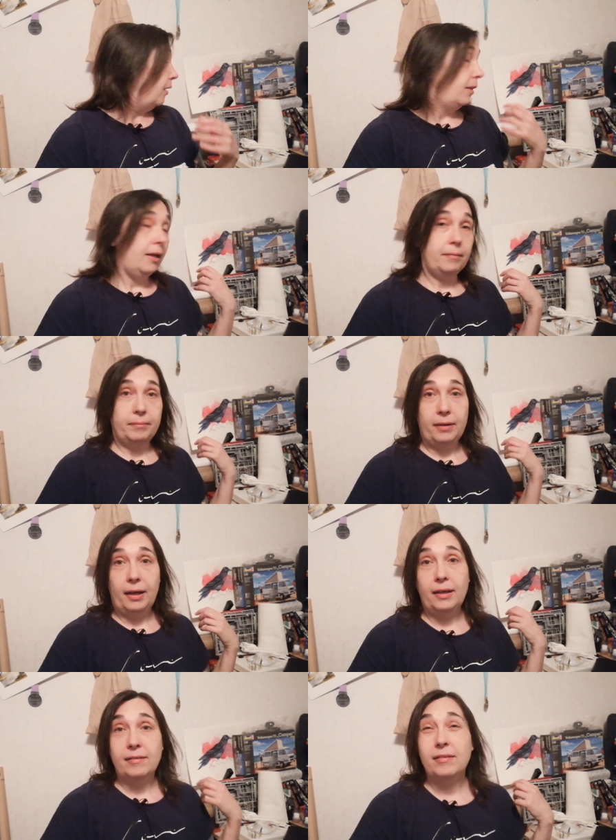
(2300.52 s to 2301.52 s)
Yeah,
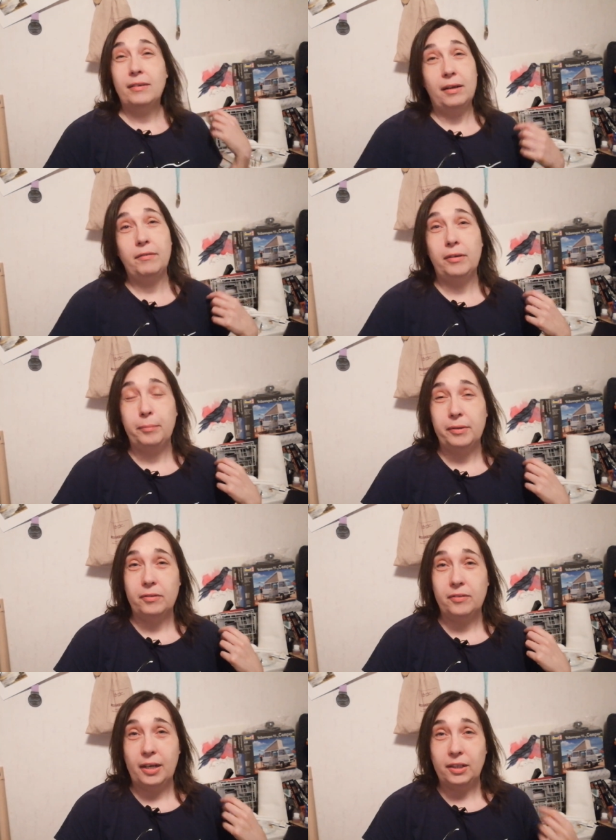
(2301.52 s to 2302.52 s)
I still have a little bit
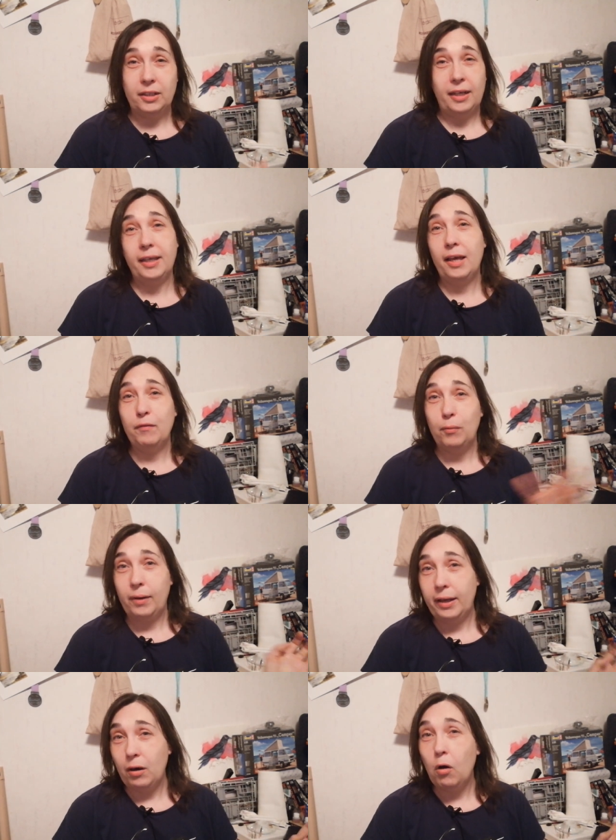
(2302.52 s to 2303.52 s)
of stash. I gave
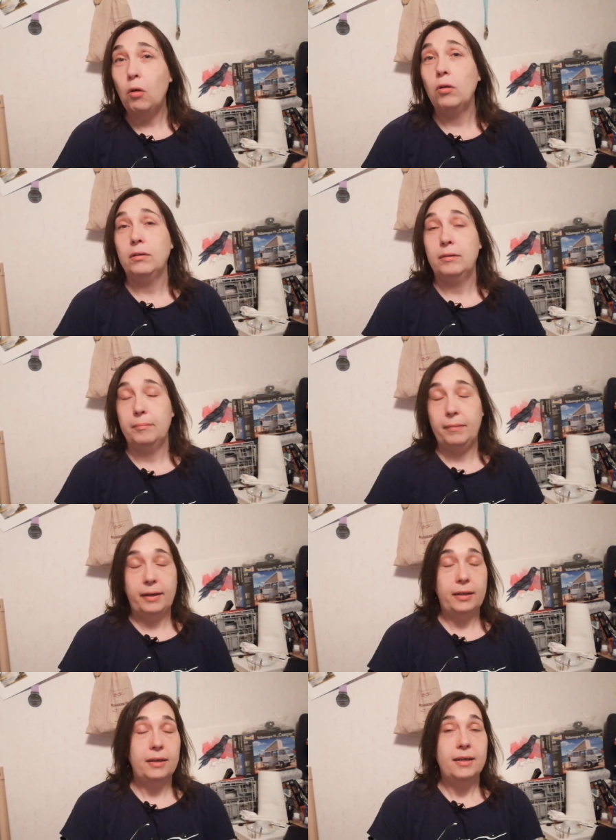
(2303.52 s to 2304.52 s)
away all
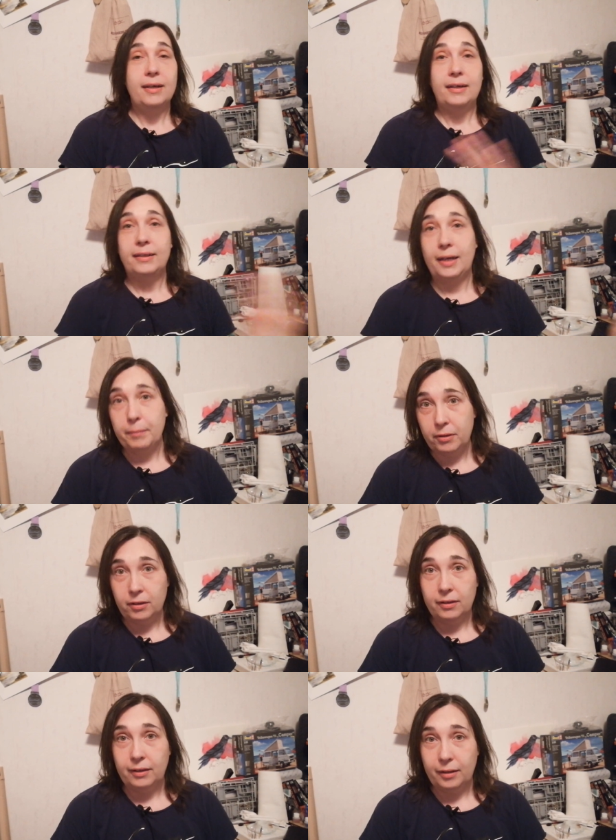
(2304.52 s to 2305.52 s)
my diamond
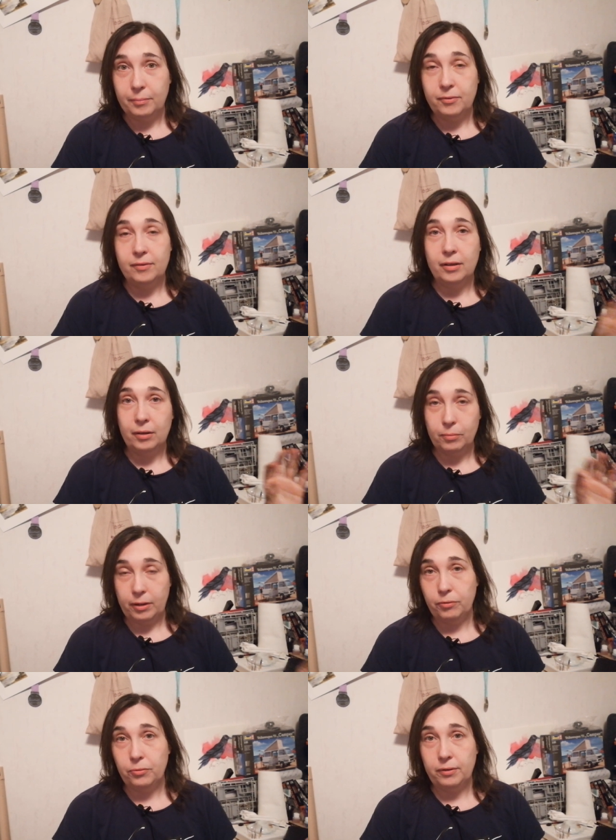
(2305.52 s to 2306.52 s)
art clubs,
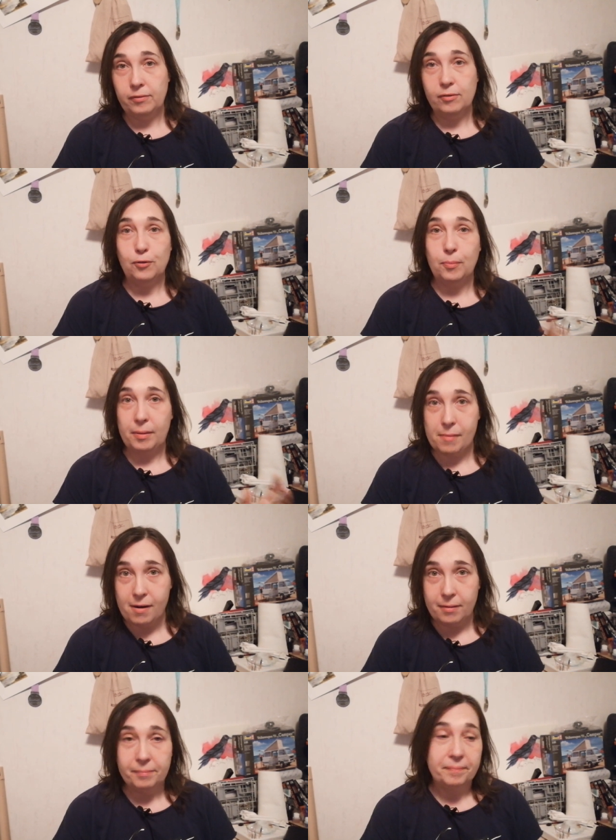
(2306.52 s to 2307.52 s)
round drills to my
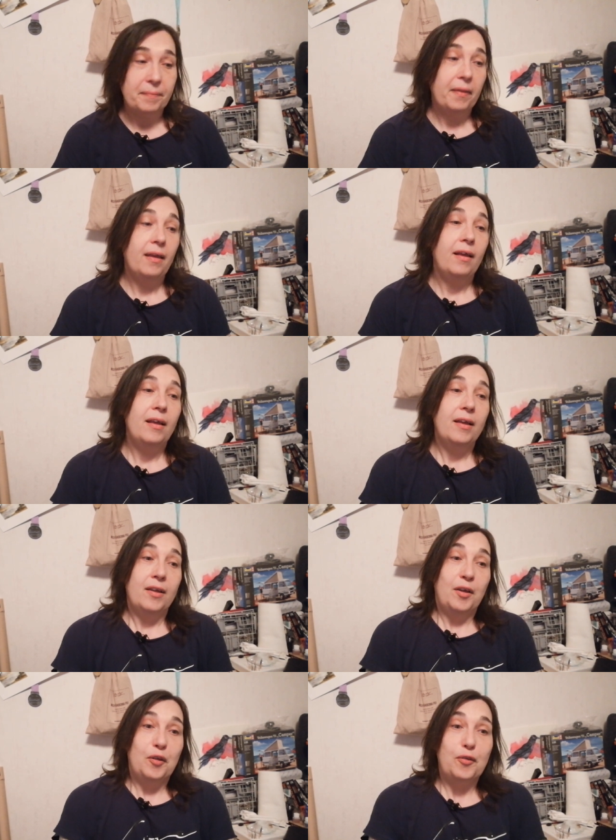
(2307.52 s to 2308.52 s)
mom,
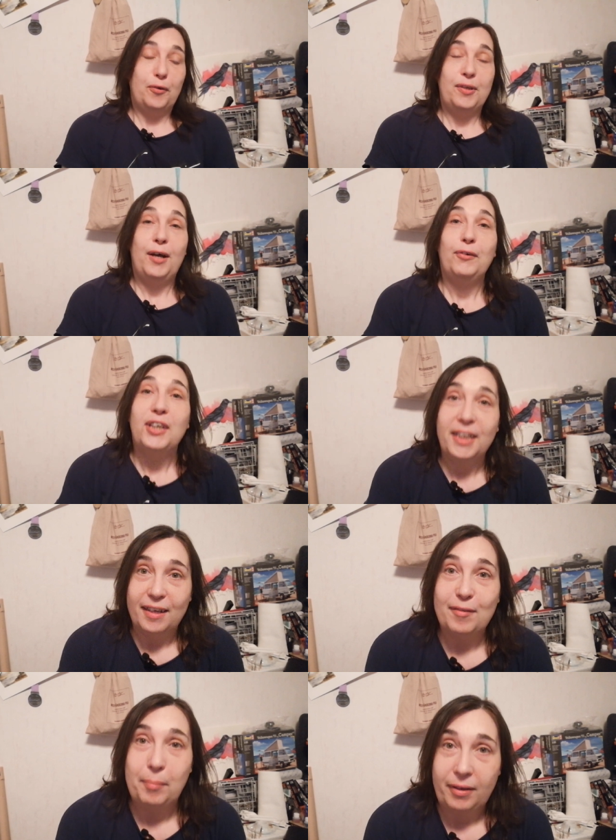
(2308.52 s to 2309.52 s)
so now she
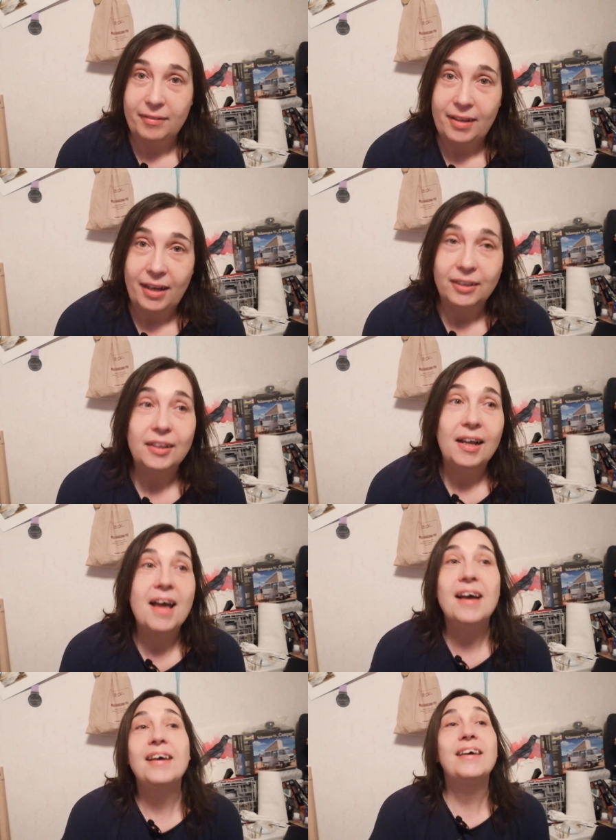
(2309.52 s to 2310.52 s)
has a big stash
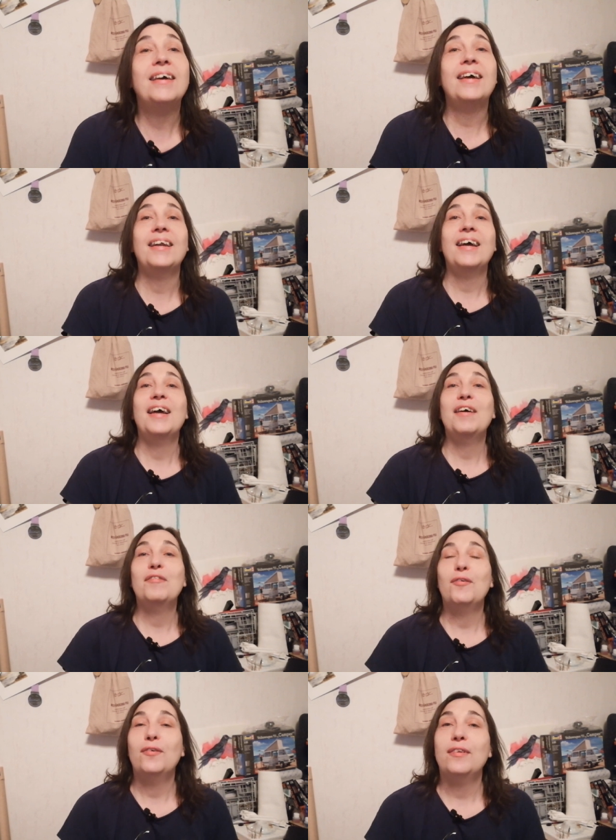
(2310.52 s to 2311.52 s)
and I
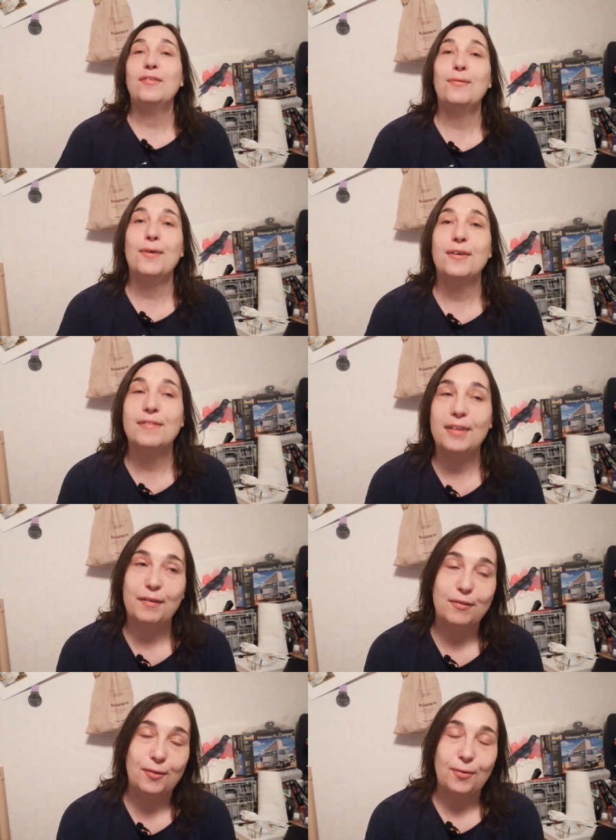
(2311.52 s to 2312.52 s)
have all the squares
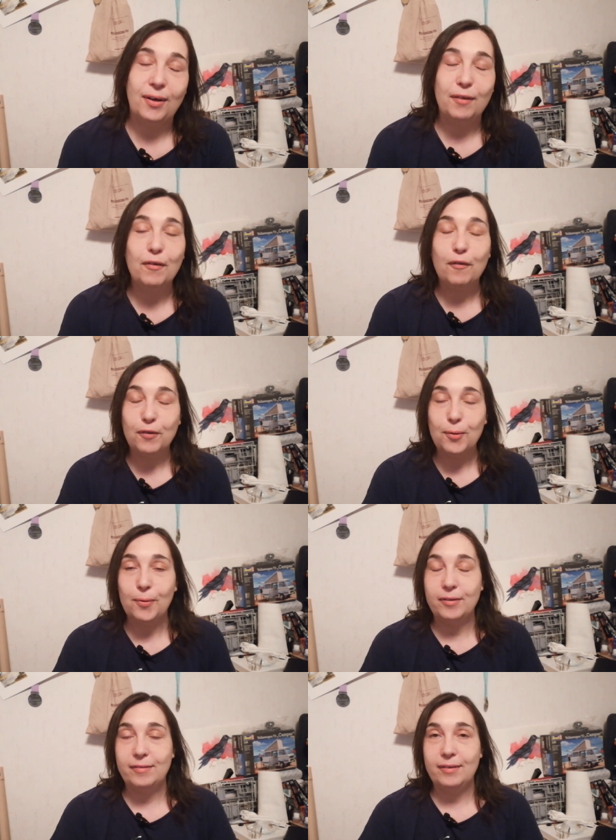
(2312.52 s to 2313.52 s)
left, so I have a few
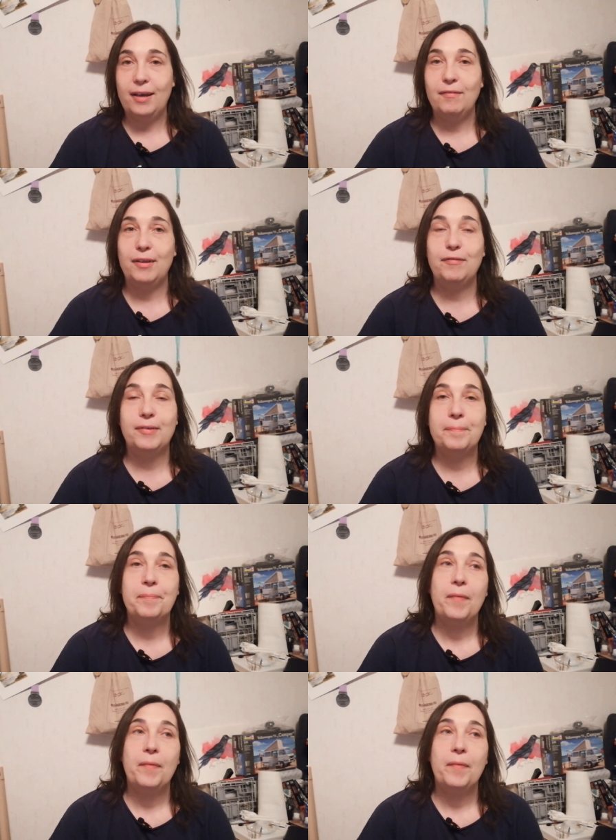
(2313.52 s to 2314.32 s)
ones I have left.